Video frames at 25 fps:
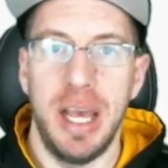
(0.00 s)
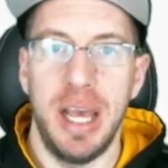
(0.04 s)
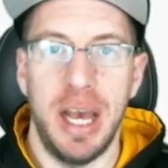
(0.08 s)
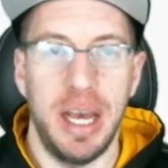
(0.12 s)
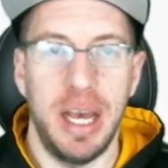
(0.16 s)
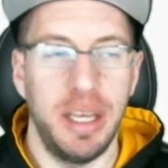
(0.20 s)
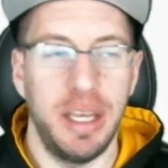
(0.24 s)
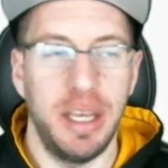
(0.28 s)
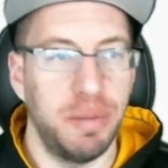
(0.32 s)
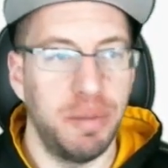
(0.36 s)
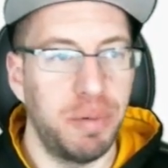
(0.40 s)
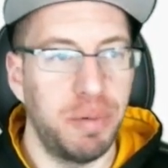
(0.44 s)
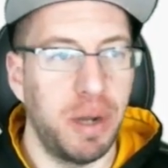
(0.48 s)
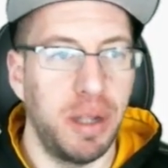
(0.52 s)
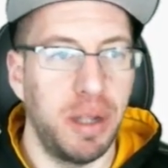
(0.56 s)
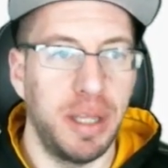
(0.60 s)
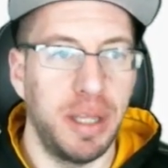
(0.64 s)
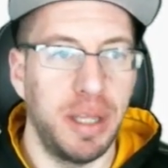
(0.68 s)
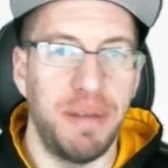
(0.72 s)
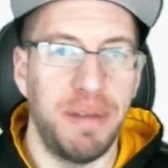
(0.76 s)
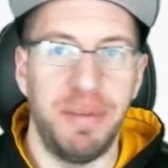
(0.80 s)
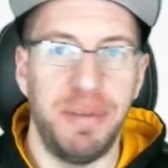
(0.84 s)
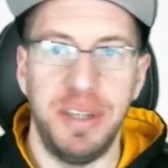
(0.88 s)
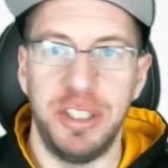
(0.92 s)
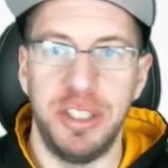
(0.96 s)
You'll probably
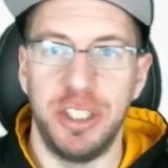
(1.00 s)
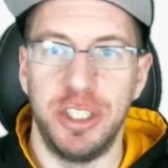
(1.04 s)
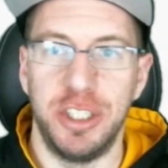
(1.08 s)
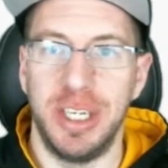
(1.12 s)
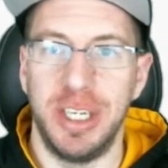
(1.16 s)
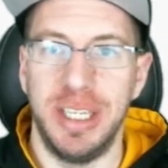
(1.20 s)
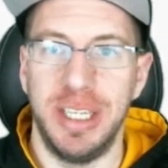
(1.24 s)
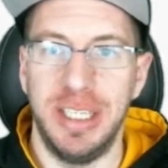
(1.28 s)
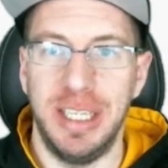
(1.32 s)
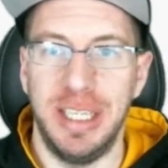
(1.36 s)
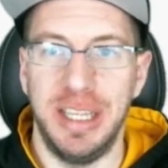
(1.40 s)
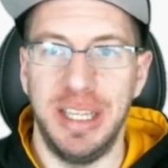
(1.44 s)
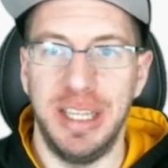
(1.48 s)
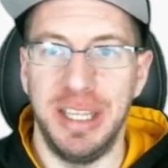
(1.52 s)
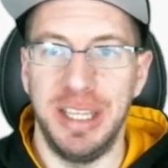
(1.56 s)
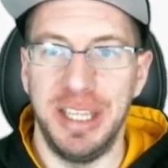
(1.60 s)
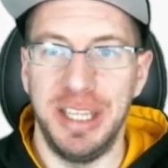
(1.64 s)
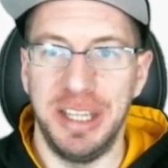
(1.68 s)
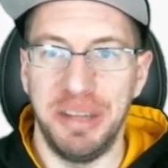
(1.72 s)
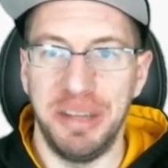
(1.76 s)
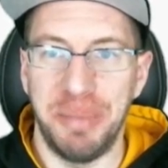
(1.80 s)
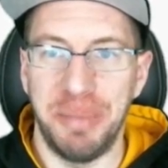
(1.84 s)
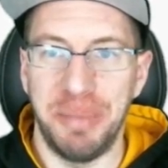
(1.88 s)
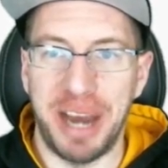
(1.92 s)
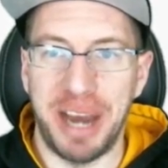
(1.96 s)
get featured
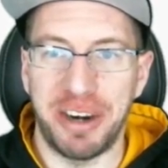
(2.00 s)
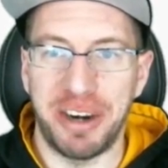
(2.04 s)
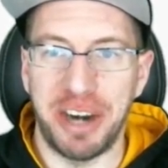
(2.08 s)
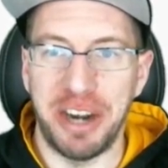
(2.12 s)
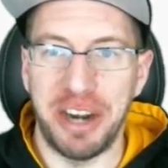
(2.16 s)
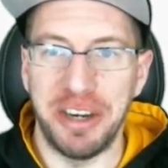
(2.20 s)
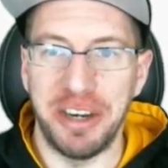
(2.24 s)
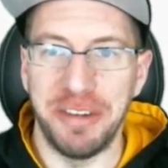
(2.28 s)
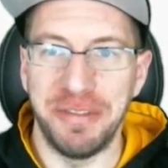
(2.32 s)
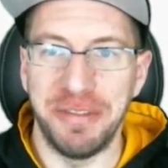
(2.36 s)
in the background